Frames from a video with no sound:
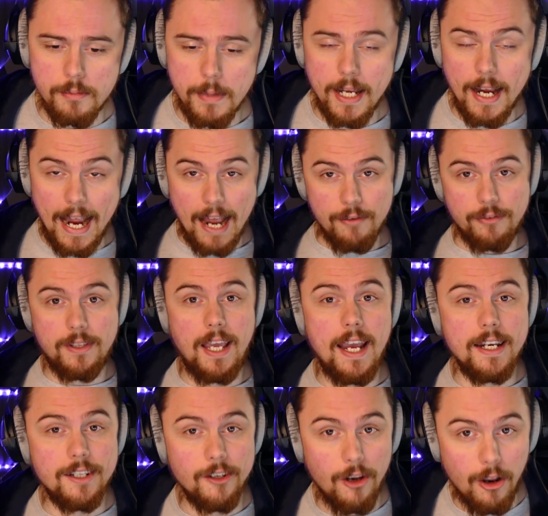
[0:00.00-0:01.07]
me, I have
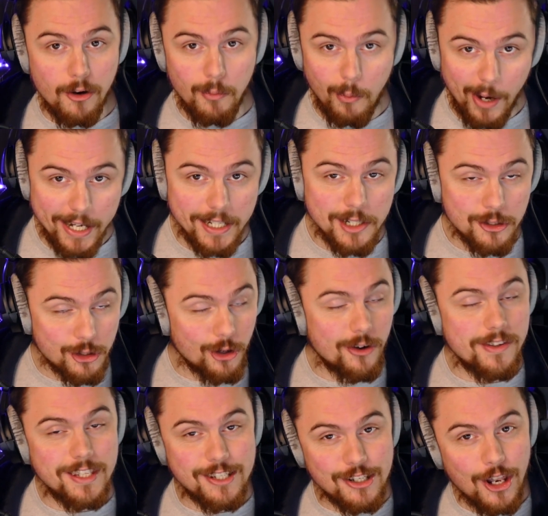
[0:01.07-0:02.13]
gained a lot of weight
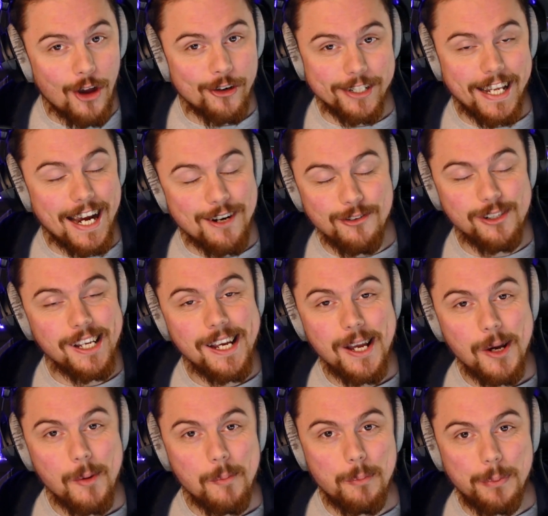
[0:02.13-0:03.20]
during this lockdown,
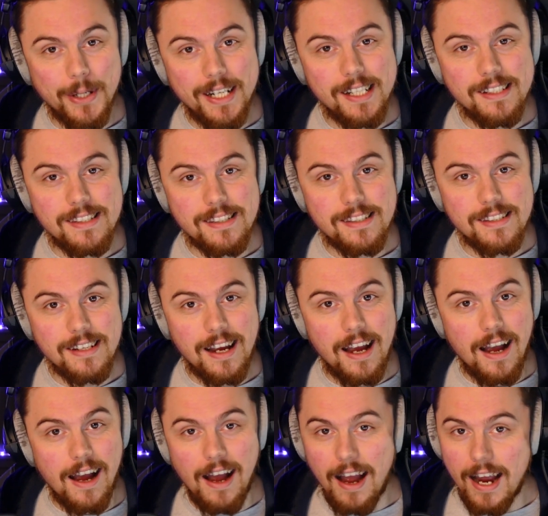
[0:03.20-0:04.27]
but
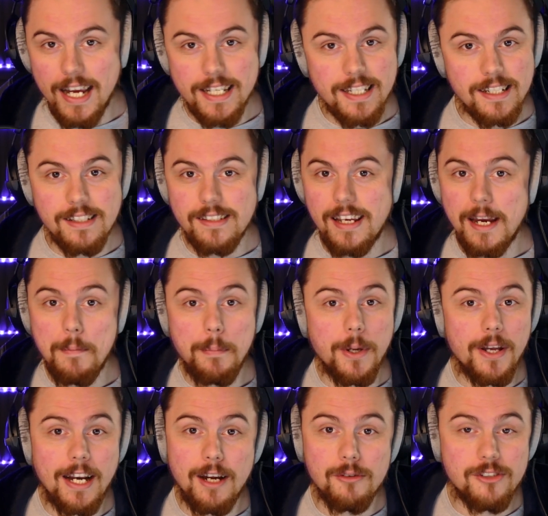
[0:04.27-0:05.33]
I didn't take
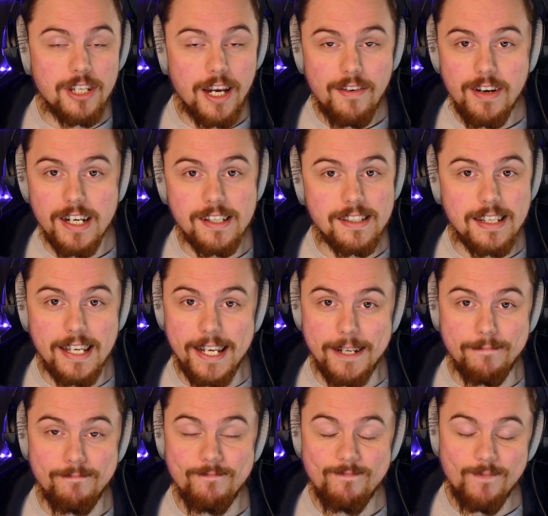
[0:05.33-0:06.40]
burnout
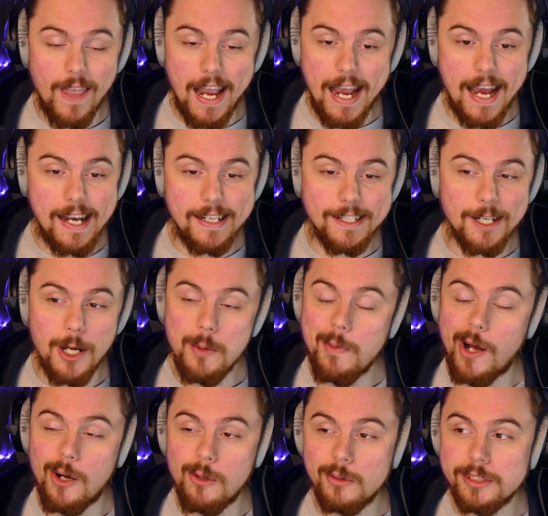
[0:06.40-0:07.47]
seriously. And lo and
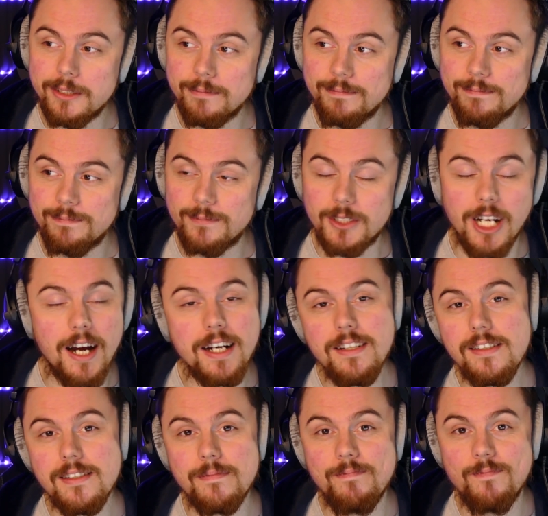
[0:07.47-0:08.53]
behold,
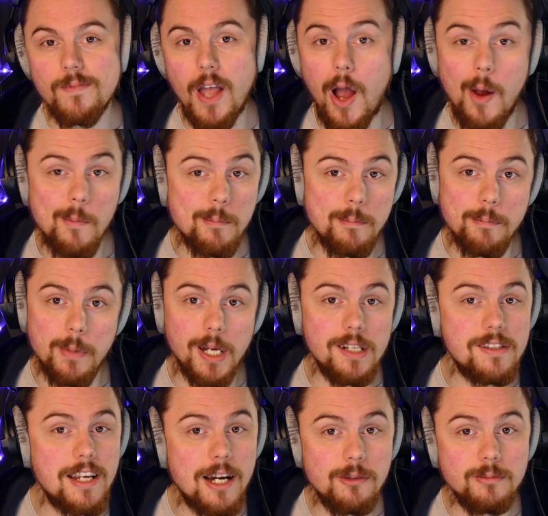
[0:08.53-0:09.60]
guys, I'm
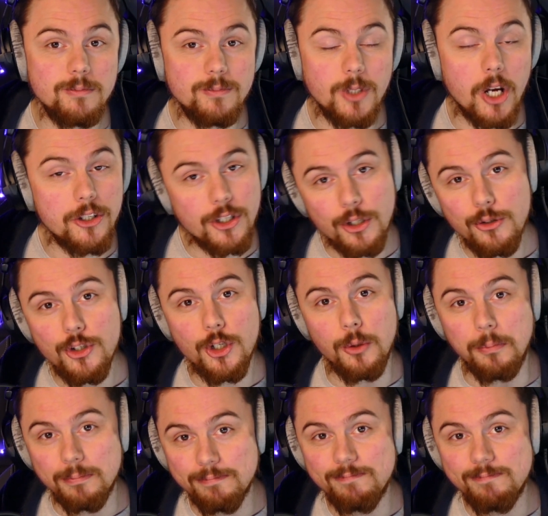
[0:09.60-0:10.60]
burnt out on YouTube.